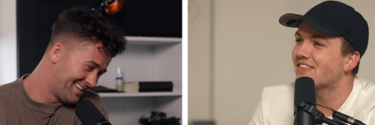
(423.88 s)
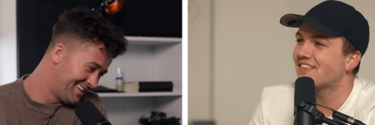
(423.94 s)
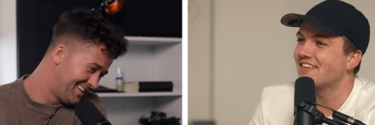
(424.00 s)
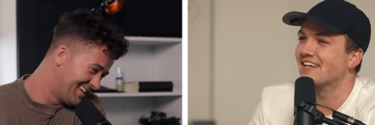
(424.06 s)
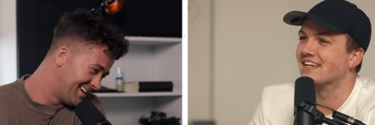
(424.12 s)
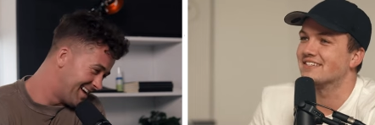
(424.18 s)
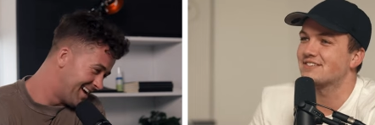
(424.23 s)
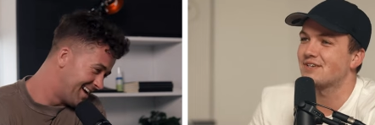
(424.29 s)
Speaker 1: I
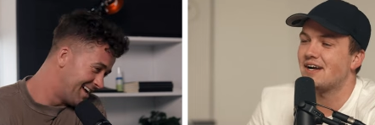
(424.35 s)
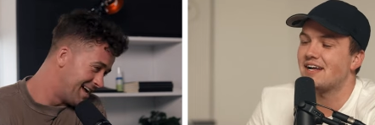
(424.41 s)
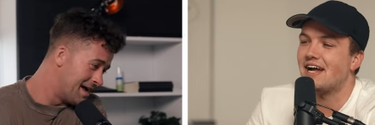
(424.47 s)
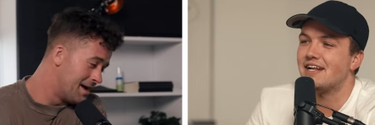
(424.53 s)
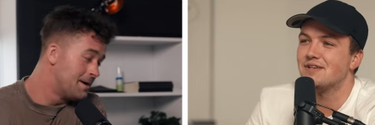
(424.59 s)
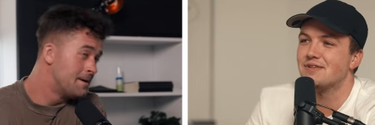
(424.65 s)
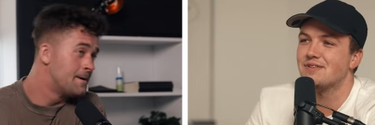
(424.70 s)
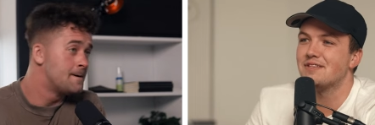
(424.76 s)
think. So
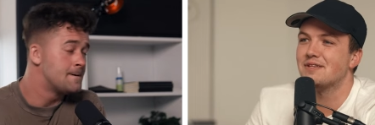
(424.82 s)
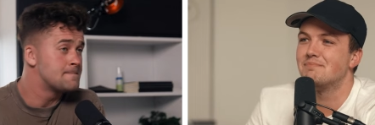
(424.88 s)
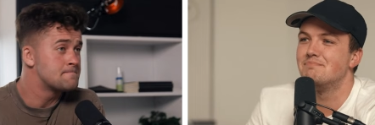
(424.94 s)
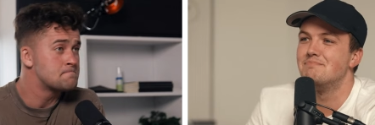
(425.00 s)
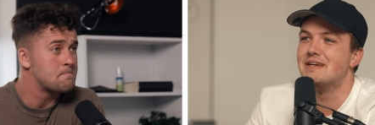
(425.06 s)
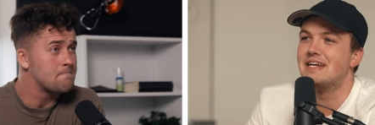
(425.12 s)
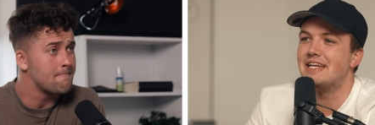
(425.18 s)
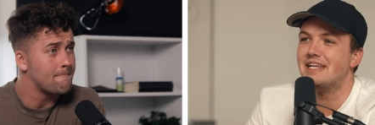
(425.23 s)
I, I do think the
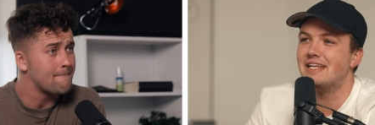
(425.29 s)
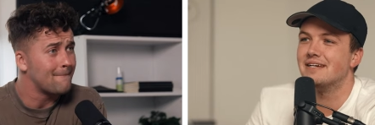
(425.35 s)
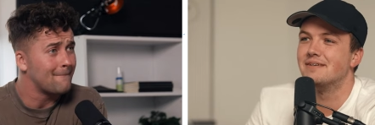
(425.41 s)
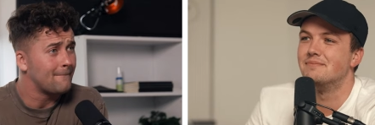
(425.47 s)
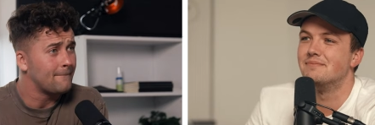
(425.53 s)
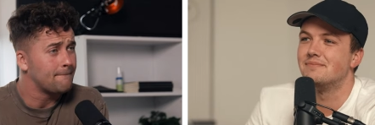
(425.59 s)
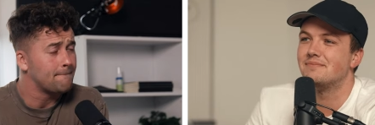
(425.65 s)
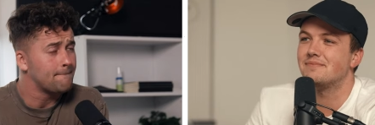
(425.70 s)

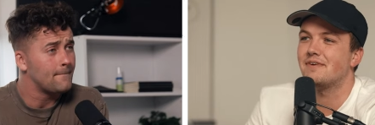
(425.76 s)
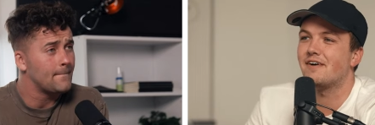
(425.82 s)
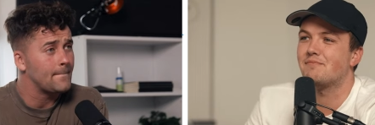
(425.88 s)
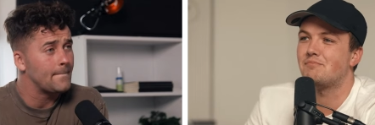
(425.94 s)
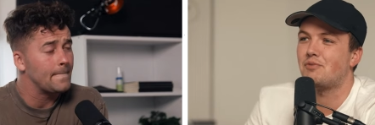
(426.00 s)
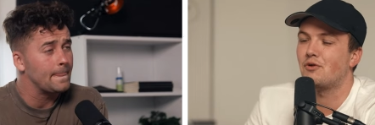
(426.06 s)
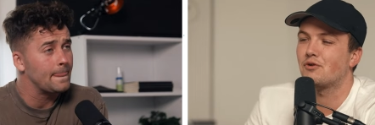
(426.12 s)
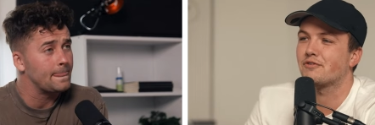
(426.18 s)
medium
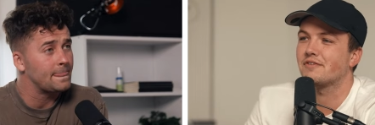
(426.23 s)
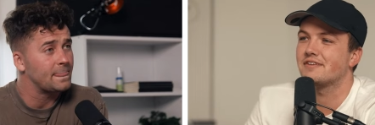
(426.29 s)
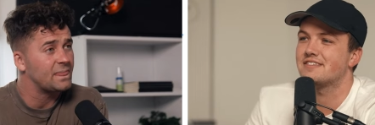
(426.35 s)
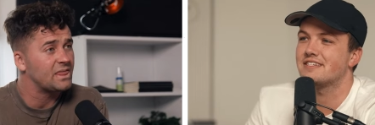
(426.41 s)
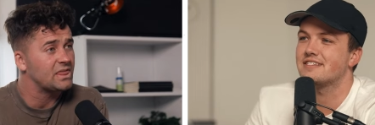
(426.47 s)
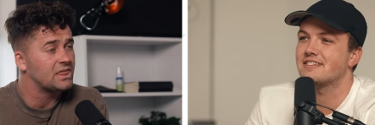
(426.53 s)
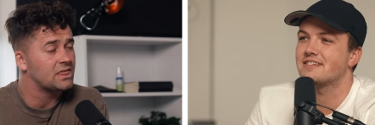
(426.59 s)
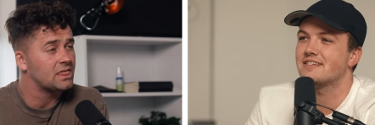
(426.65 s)
of
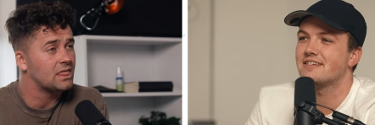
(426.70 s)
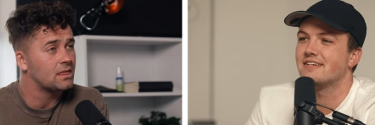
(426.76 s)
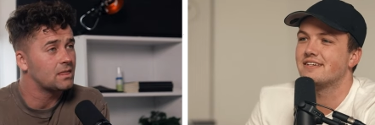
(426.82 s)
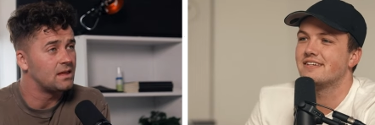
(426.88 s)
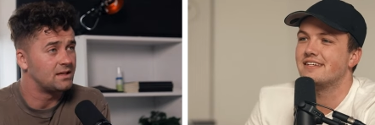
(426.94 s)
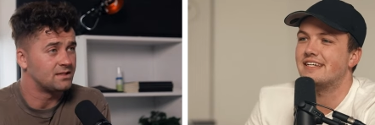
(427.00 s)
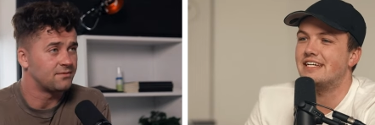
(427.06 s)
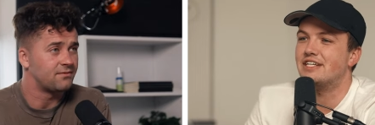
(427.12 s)
Polaroids is
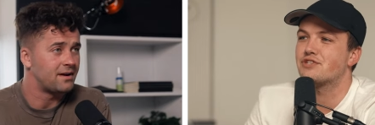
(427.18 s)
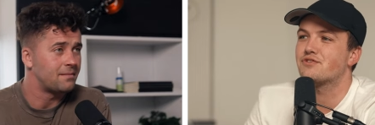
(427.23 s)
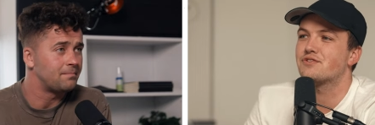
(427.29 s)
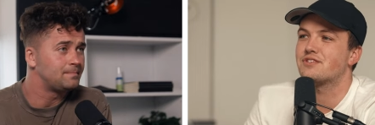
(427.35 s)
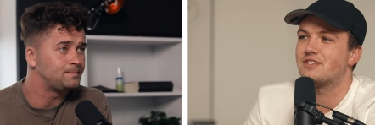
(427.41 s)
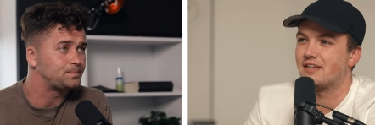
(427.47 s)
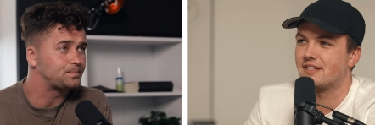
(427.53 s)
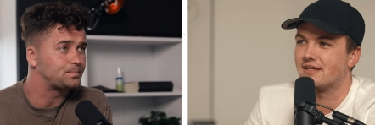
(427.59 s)
That's
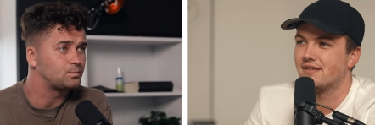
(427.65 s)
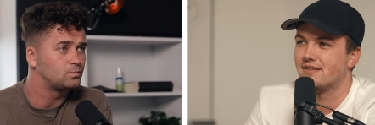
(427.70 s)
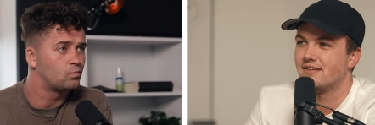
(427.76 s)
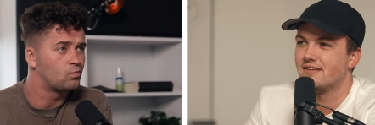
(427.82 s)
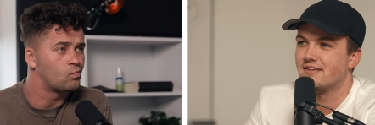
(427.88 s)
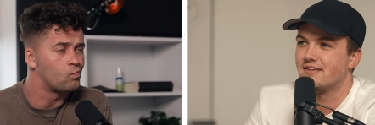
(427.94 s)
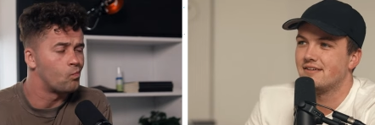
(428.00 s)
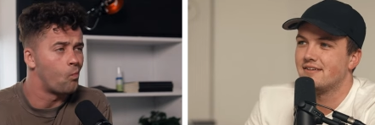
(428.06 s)
interesting.
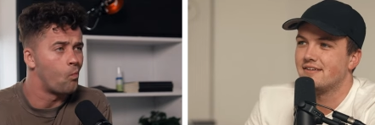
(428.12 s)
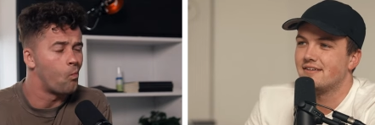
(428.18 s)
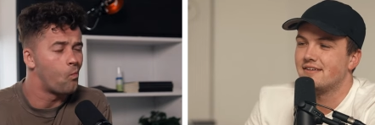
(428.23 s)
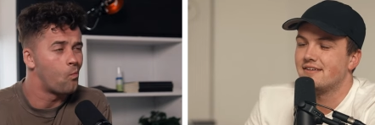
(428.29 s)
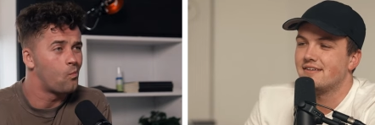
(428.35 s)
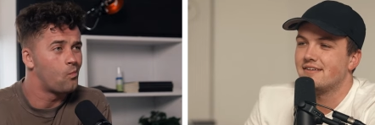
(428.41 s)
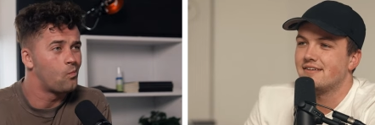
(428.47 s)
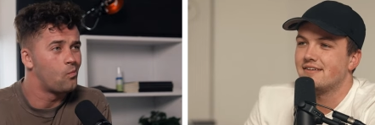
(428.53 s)
Hmm.
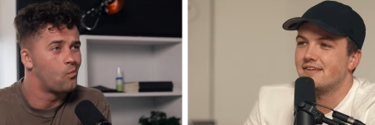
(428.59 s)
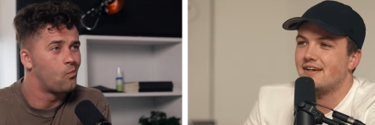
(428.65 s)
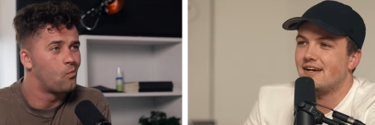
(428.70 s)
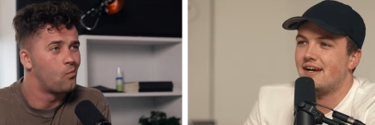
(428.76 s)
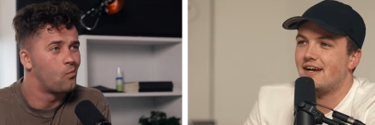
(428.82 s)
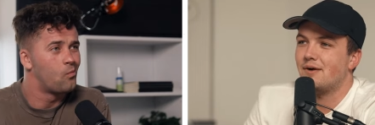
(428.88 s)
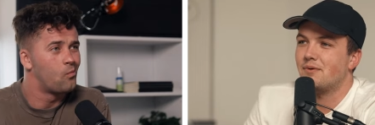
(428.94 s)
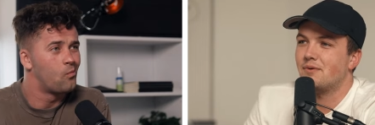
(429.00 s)

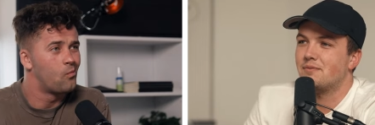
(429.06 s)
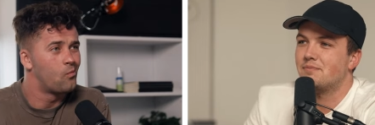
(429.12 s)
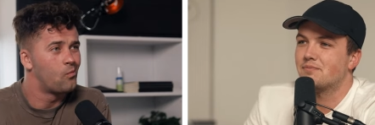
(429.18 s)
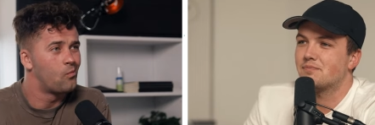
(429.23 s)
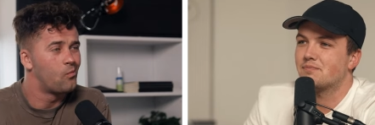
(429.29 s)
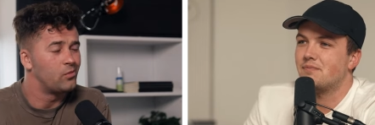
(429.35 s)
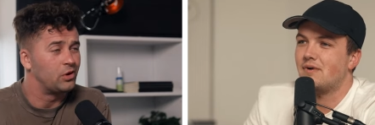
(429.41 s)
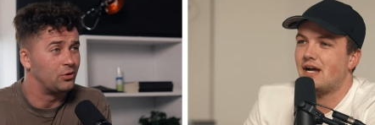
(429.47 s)
I would.
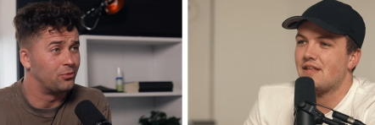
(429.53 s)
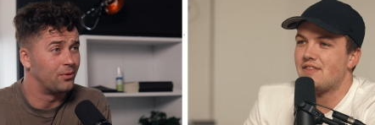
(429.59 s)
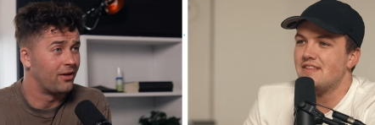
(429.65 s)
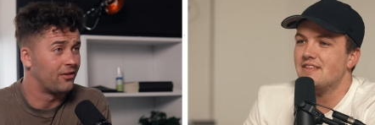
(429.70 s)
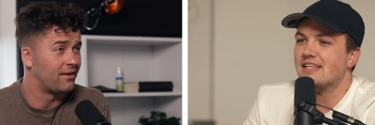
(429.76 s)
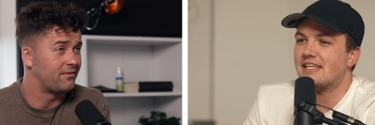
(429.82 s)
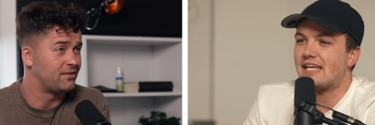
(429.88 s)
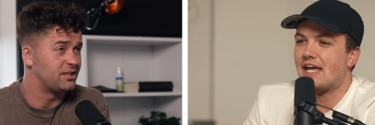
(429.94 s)
You'd I
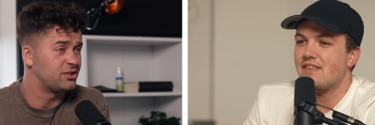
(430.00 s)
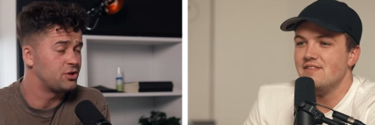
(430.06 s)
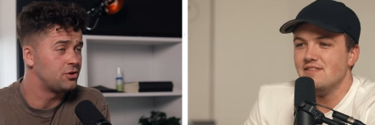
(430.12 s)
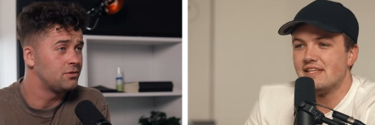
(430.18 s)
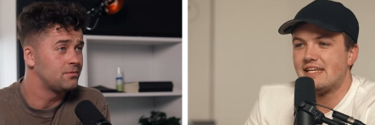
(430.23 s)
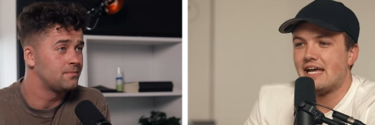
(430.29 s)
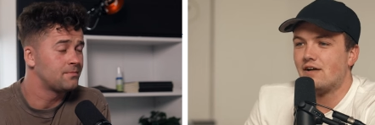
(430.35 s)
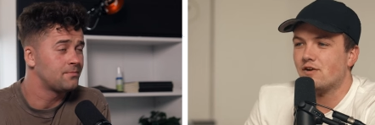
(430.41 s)
think the, I think
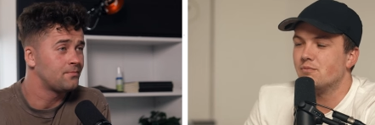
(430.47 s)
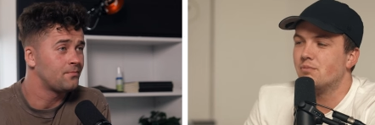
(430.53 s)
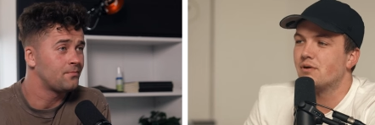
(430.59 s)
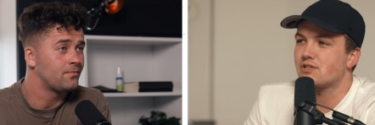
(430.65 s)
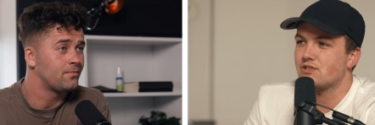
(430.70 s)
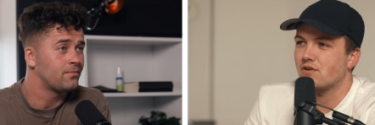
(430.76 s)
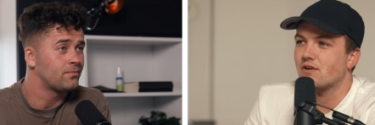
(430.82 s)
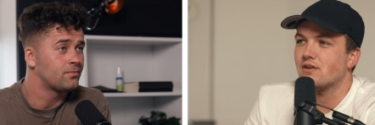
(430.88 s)
the gallery
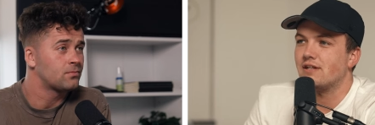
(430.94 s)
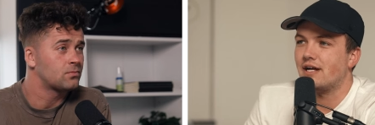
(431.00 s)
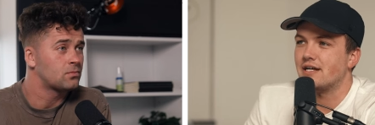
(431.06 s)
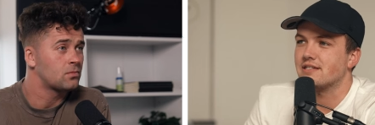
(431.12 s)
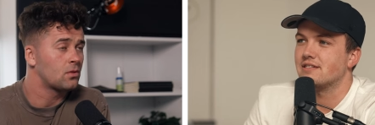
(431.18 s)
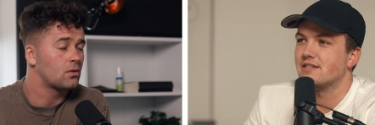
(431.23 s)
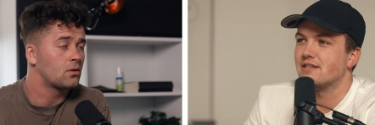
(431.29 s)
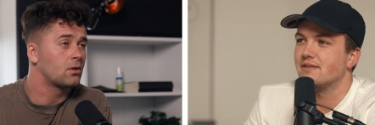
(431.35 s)
books are
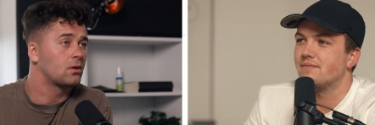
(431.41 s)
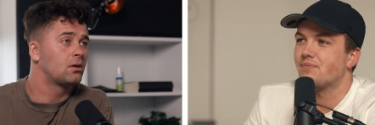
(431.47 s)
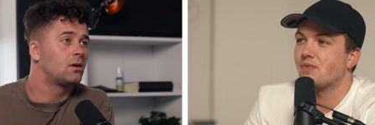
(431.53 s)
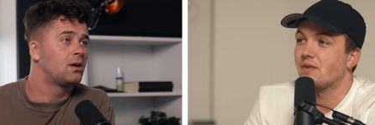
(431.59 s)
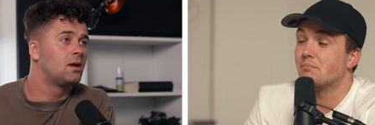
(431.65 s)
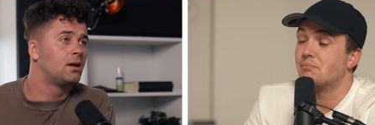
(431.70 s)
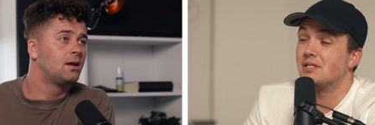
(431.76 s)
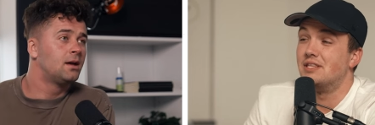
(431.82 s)
classy,
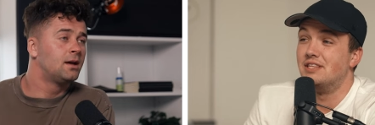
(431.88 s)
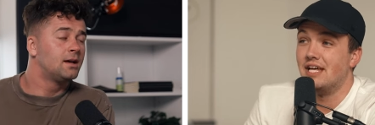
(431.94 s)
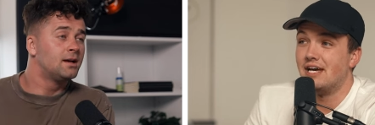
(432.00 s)
but